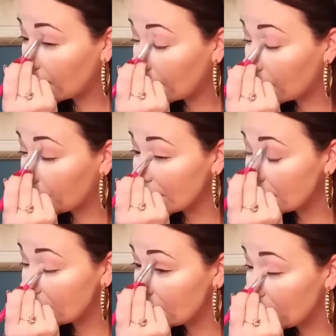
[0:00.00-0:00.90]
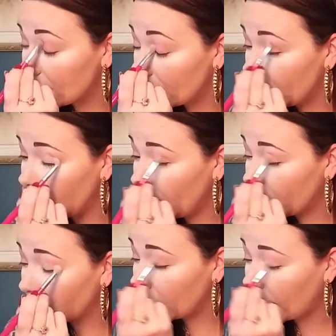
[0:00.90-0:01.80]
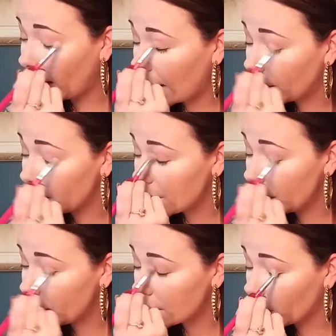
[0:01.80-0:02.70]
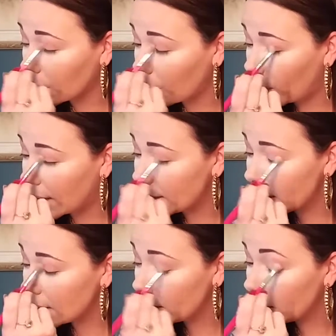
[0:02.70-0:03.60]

if it's the yearly allergies or what.